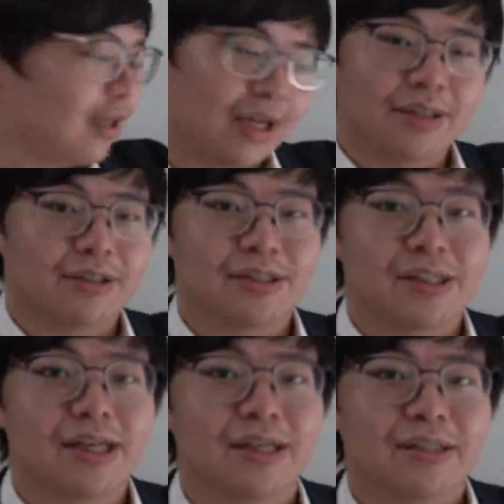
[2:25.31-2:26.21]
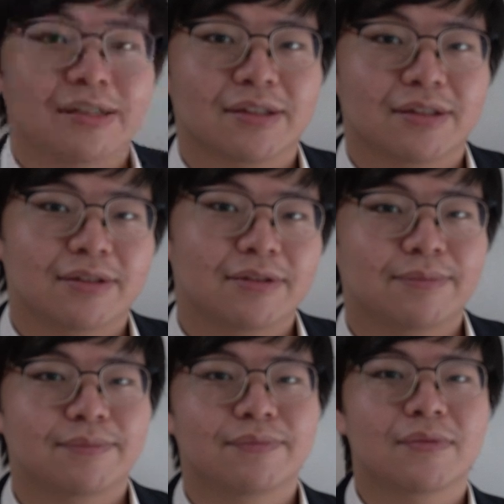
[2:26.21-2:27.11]
and just x.
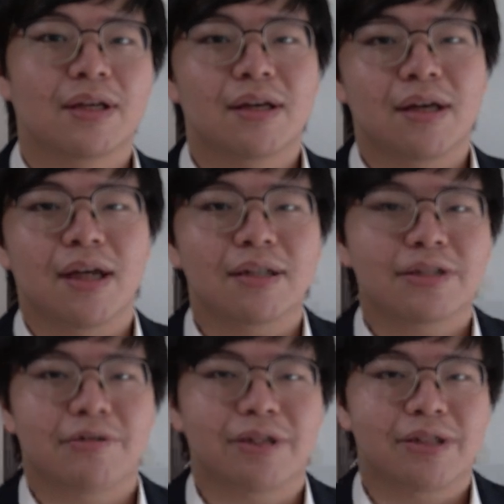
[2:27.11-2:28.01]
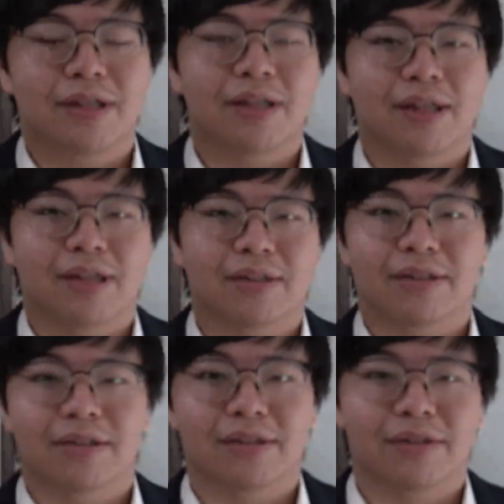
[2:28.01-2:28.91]
X squared and
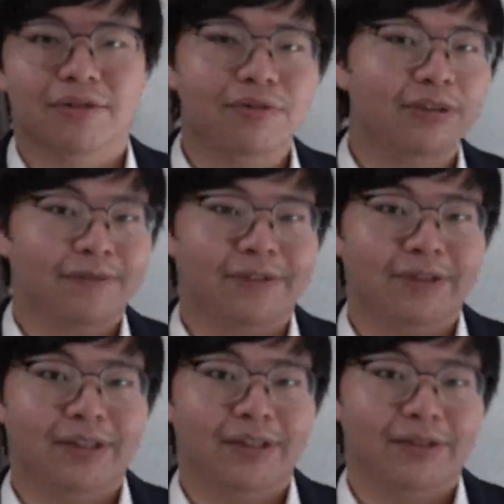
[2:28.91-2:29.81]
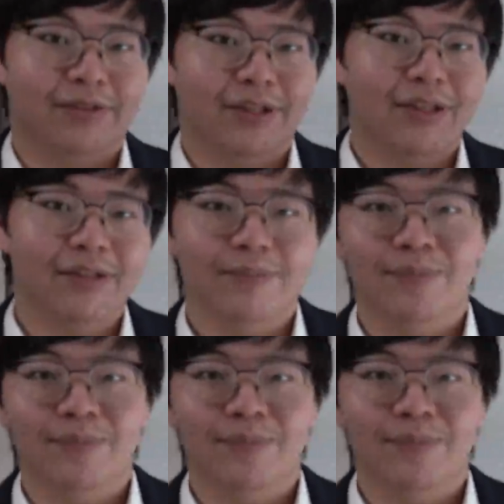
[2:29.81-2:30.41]
x are two different things, right?